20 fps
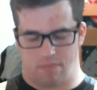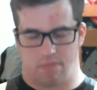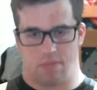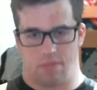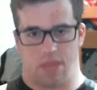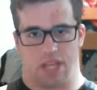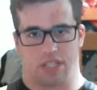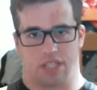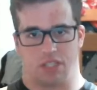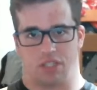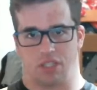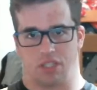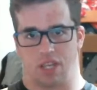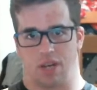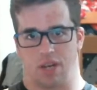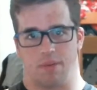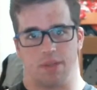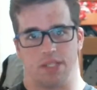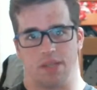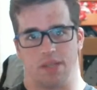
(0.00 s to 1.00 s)
That's just
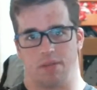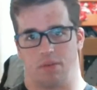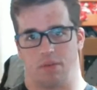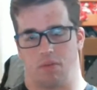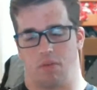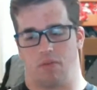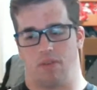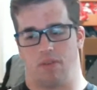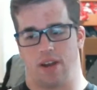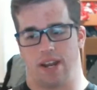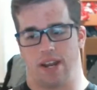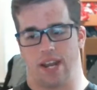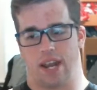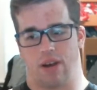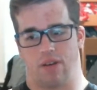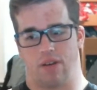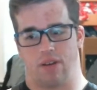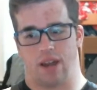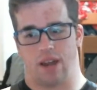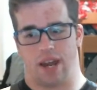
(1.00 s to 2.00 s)
going to be something we'll find
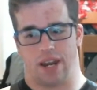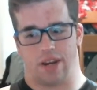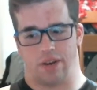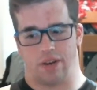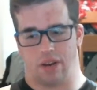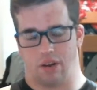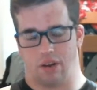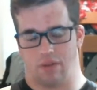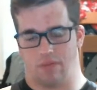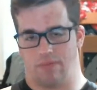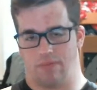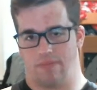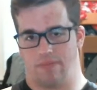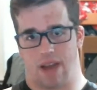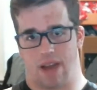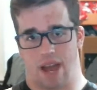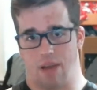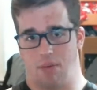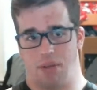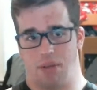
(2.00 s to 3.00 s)
out. I don't know.
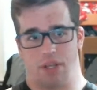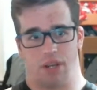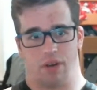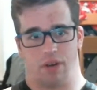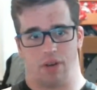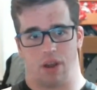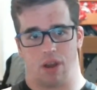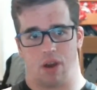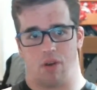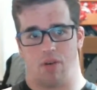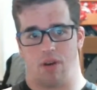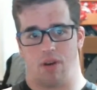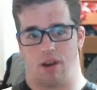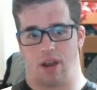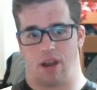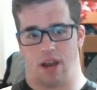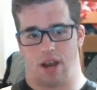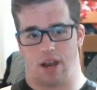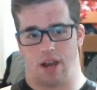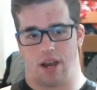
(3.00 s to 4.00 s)
I really don't know.
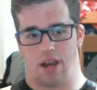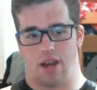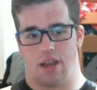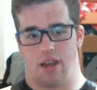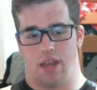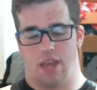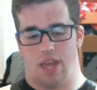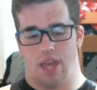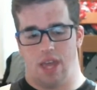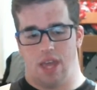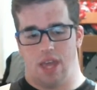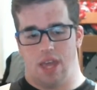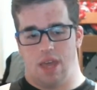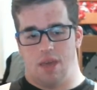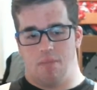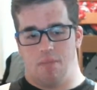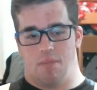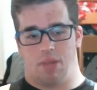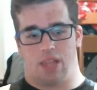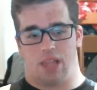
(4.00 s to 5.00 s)

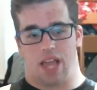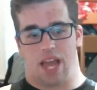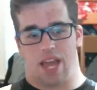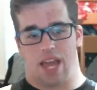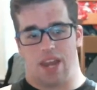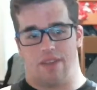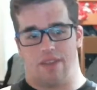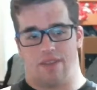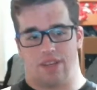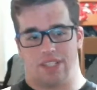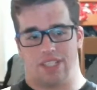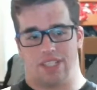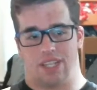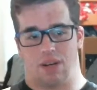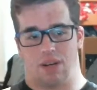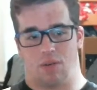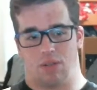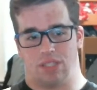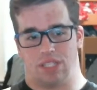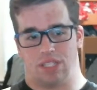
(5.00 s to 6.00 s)
Be lying if I said
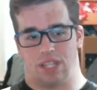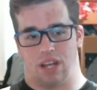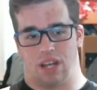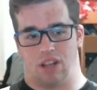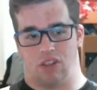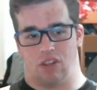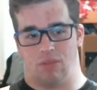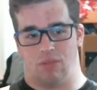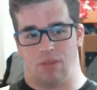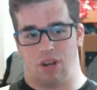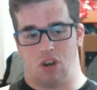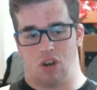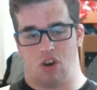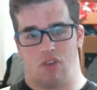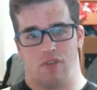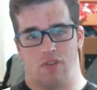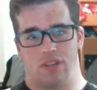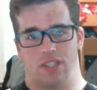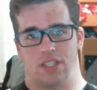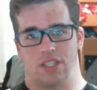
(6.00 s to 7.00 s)
I wasn't a little bit
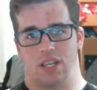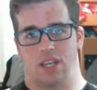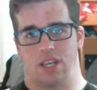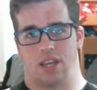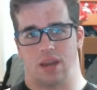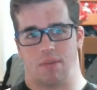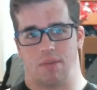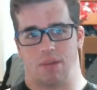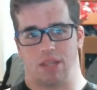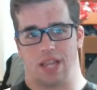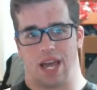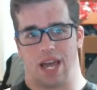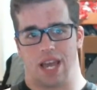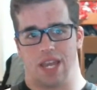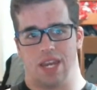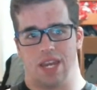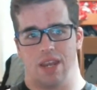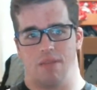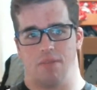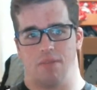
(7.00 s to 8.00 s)
nervous. I'd be
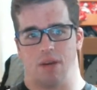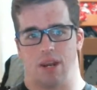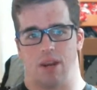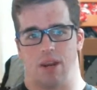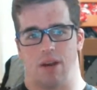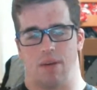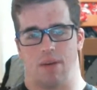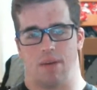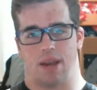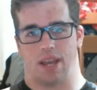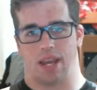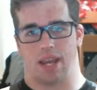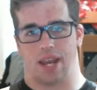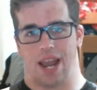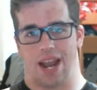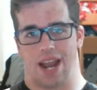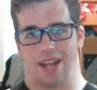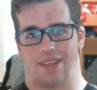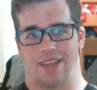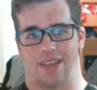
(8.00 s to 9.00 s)
lying, but I'm not going
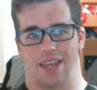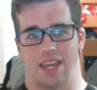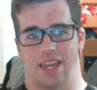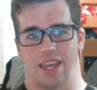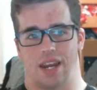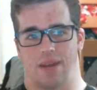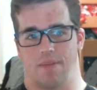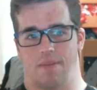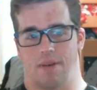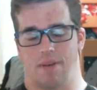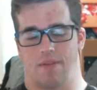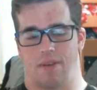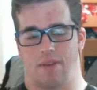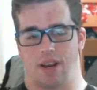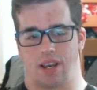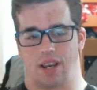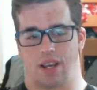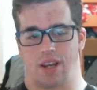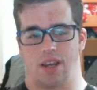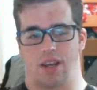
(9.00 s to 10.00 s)
to act like it. I'm going to
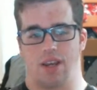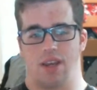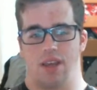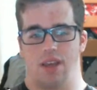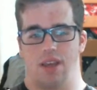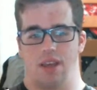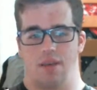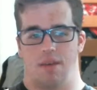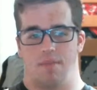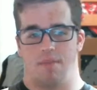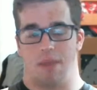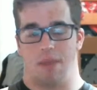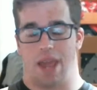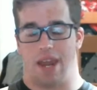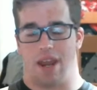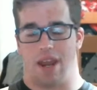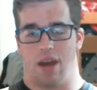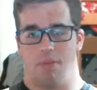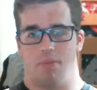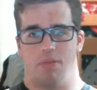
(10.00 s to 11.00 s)
fucking
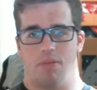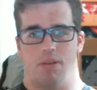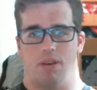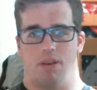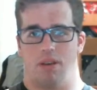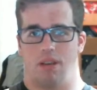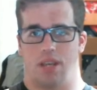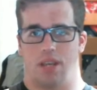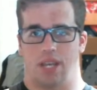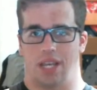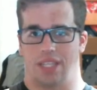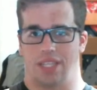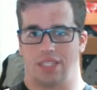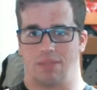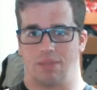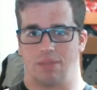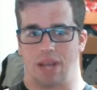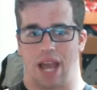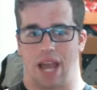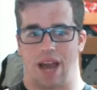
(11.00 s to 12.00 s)
man up, get
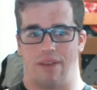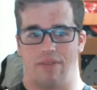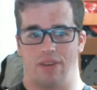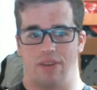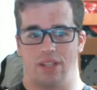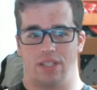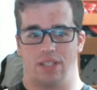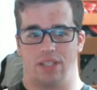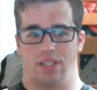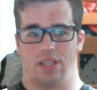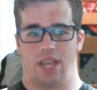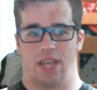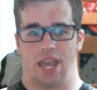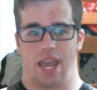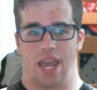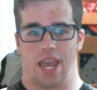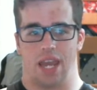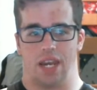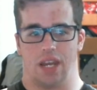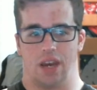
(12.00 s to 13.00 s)
some confidence,
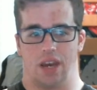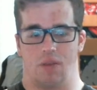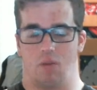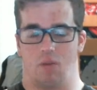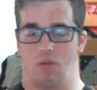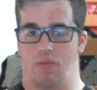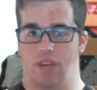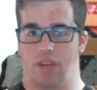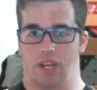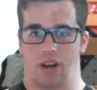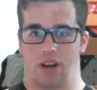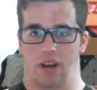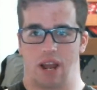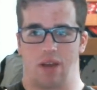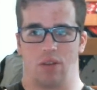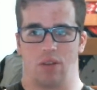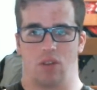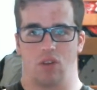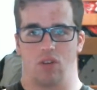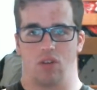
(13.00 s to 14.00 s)
and we'll figure it
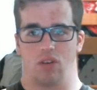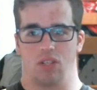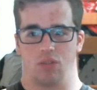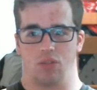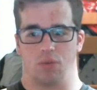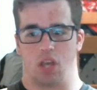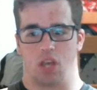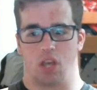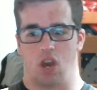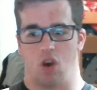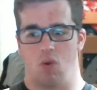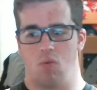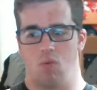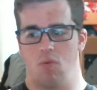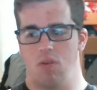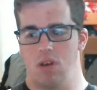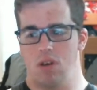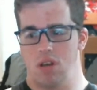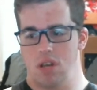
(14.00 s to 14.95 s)
out and learn as we go.